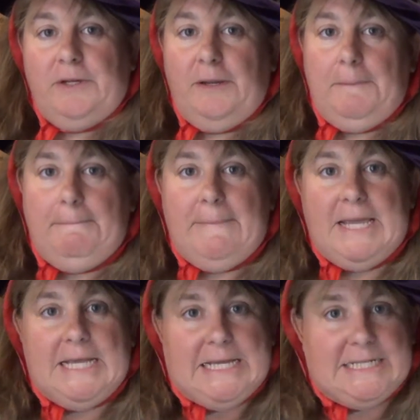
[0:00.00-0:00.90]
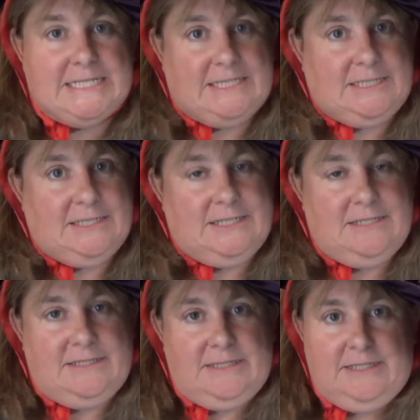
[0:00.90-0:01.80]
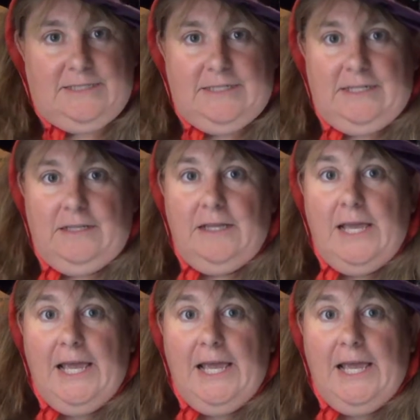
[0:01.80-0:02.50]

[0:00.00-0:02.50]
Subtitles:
an amazing estate sale